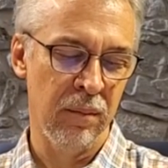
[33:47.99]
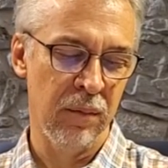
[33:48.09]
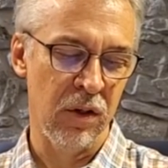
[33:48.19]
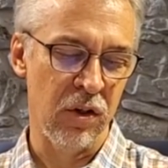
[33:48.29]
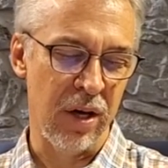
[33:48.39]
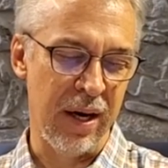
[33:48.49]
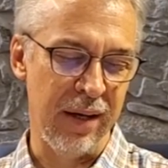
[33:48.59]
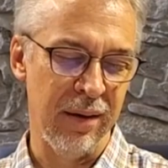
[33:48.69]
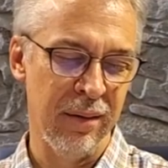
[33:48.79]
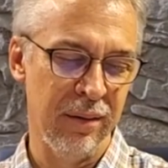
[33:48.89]
to
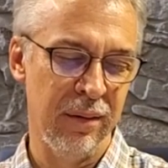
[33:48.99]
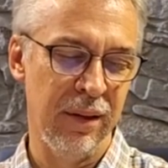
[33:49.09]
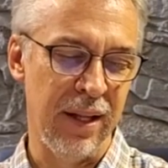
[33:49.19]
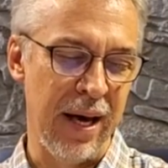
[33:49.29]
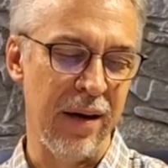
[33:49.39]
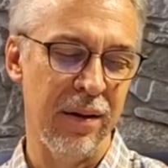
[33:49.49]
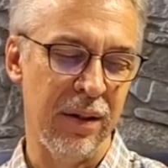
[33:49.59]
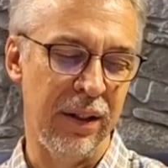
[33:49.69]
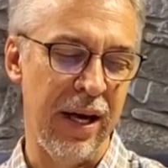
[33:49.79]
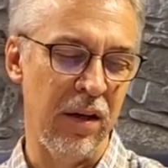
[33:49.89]
shine like the
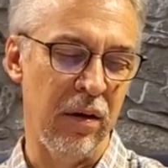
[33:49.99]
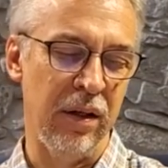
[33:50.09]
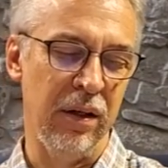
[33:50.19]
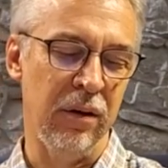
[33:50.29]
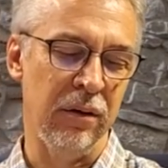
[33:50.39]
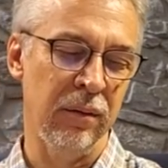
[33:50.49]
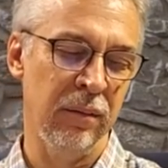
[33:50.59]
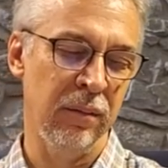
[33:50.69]
light on the hill.